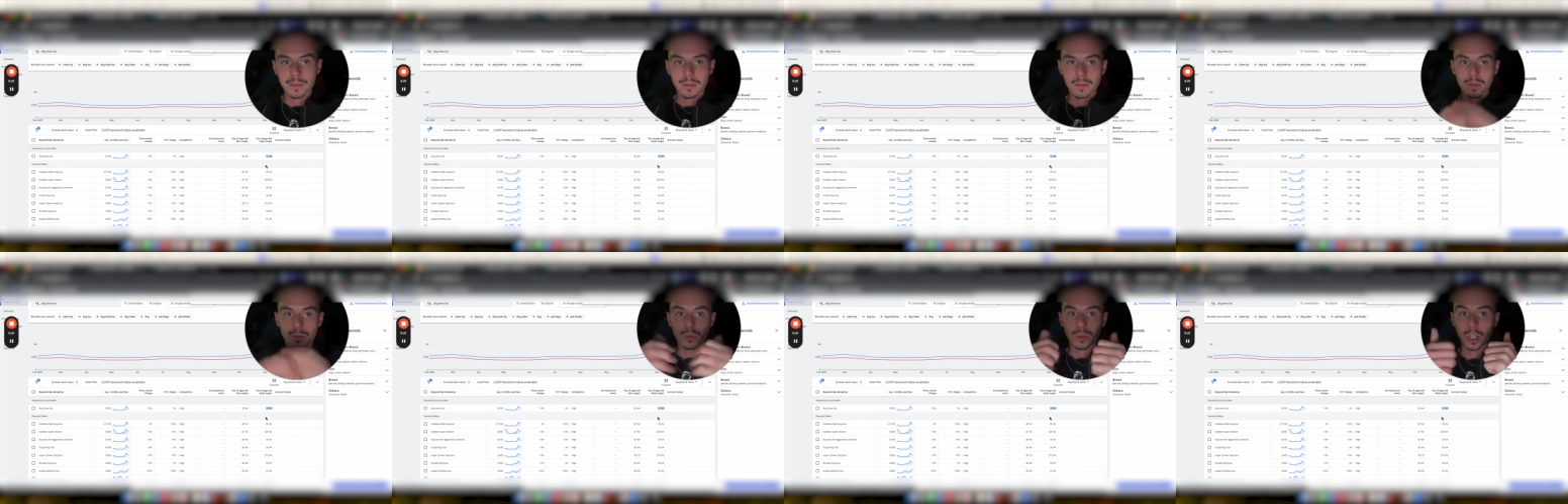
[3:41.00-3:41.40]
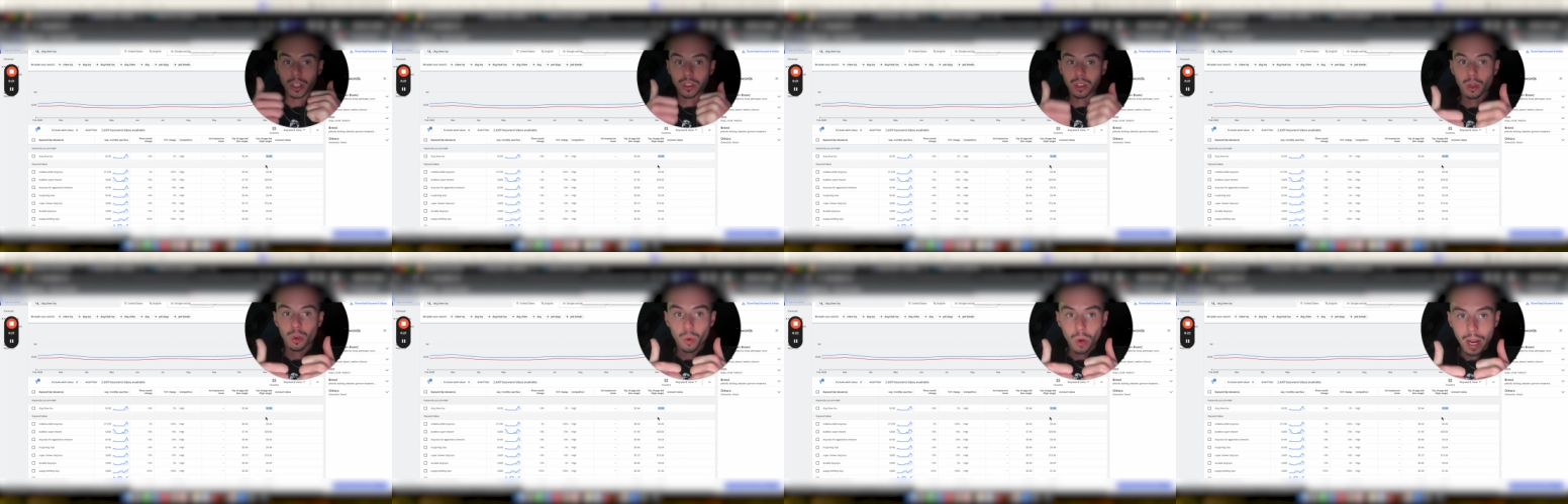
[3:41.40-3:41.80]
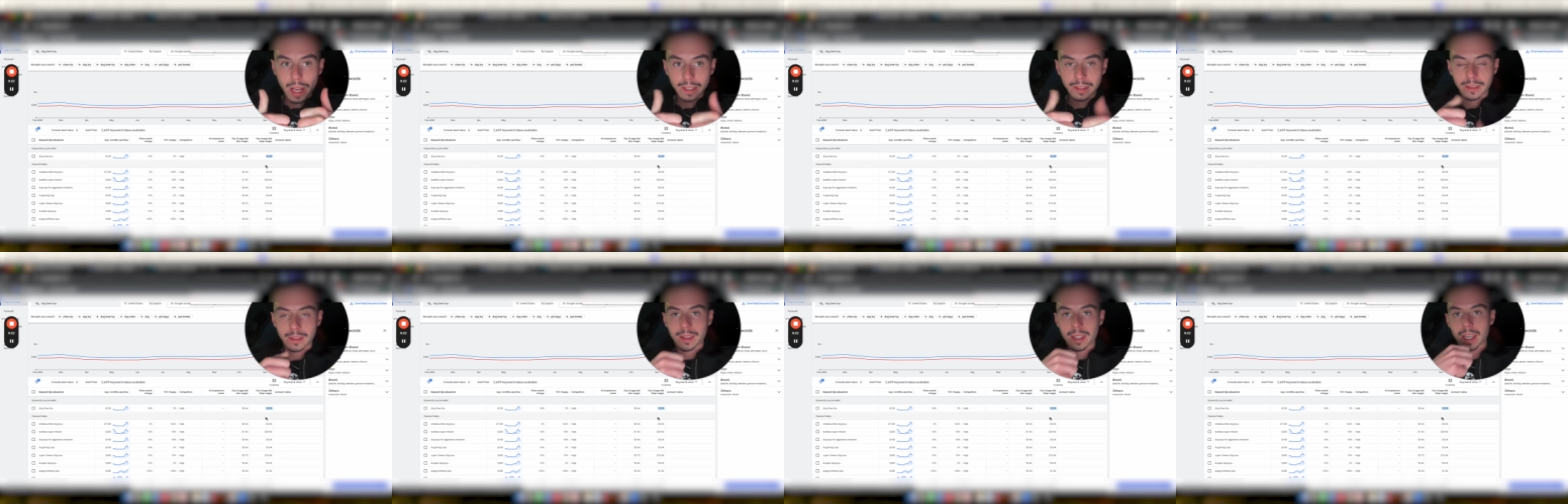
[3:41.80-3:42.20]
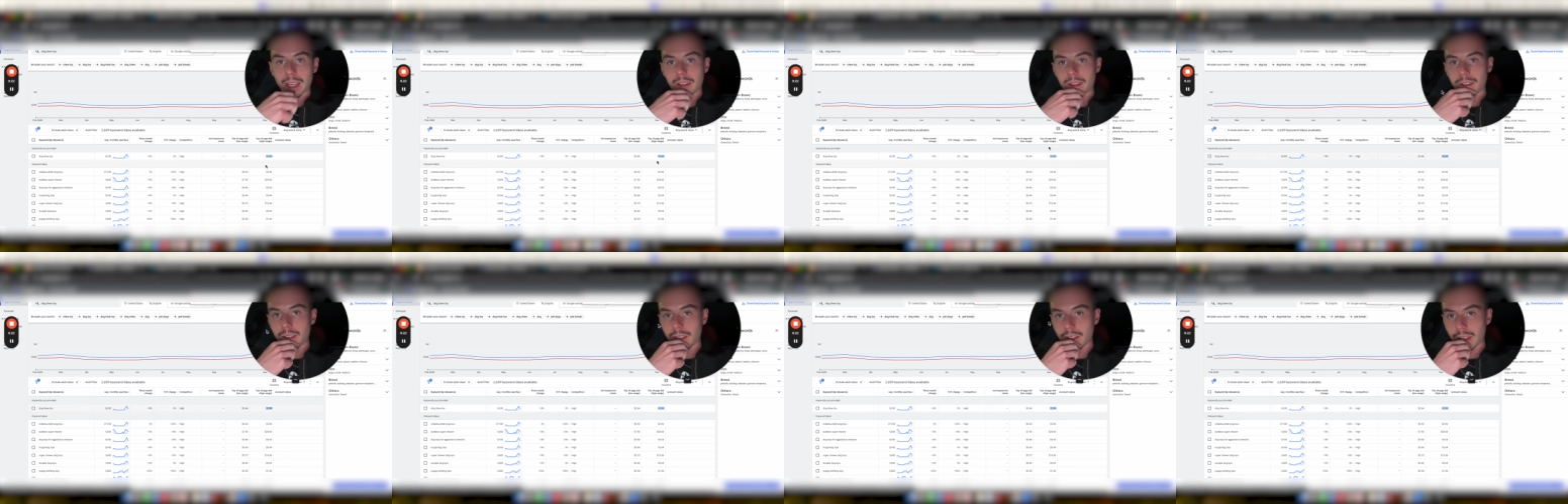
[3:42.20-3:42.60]
which is a great thing.
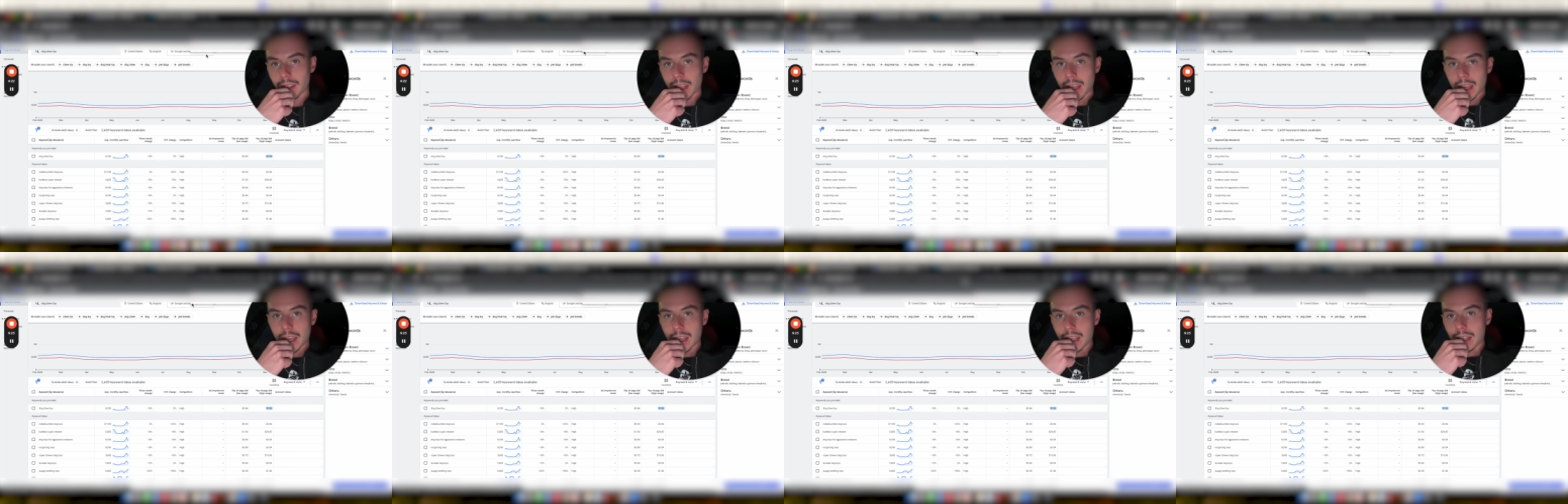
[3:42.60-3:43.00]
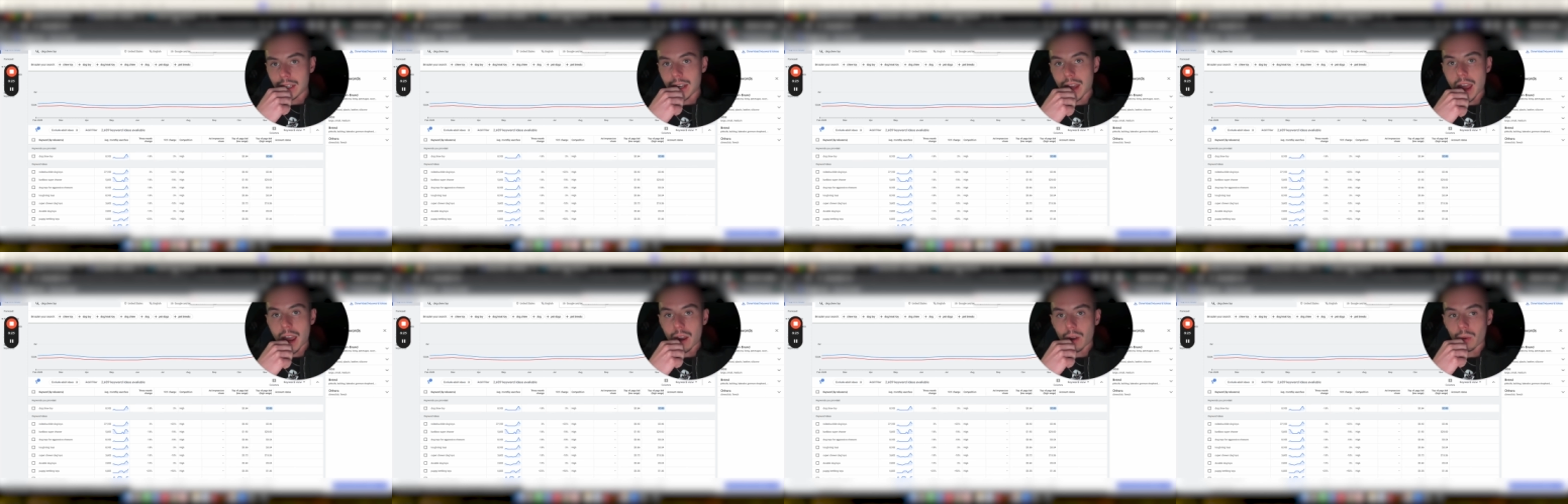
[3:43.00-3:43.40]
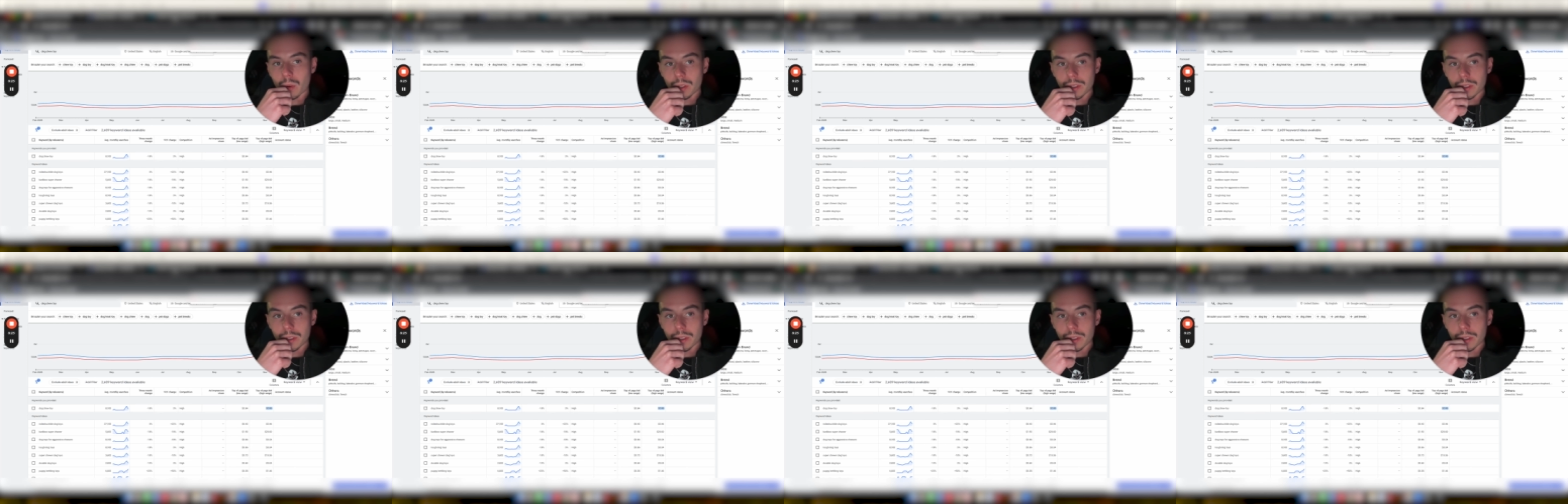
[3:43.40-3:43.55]
Now,